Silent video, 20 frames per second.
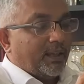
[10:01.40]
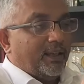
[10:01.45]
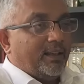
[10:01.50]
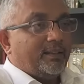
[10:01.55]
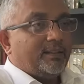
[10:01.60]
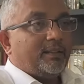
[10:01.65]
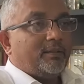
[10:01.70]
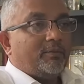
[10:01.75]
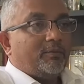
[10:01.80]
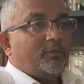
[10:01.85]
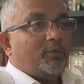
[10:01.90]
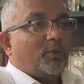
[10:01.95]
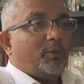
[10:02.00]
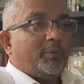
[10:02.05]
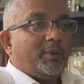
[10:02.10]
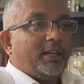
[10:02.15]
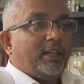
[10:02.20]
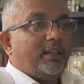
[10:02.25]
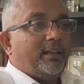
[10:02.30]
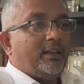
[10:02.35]
is for
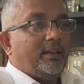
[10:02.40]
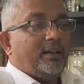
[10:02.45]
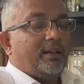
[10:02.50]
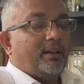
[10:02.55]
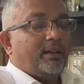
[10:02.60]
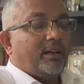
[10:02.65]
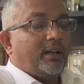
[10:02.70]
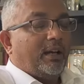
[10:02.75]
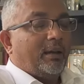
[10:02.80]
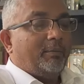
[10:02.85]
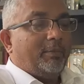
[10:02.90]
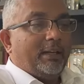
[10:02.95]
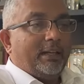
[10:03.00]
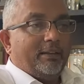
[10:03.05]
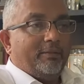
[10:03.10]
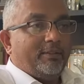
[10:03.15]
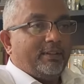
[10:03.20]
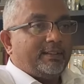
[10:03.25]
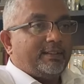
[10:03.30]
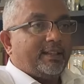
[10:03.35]
me, I
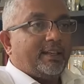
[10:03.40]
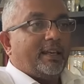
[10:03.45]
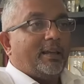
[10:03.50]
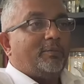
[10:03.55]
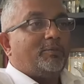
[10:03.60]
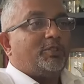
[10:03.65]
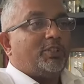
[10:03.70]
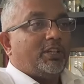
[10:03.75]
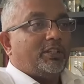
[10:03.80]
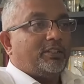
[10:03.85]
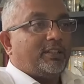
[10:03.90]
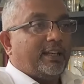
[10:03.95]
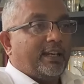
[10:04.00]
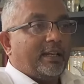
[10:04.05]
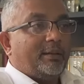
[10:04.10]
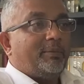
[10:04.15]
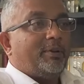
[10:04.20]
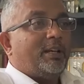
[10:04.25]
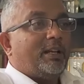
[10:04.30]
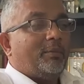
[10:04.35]
believe it's a game-changing
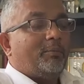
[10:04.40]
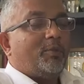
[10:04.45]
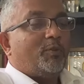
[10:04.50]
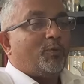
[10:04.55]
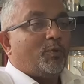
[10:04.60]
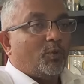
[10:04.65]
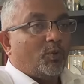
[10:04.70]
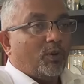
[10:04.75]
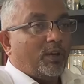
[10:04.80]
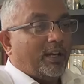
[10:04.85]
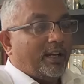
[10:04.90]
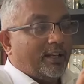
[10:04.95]
element number 4,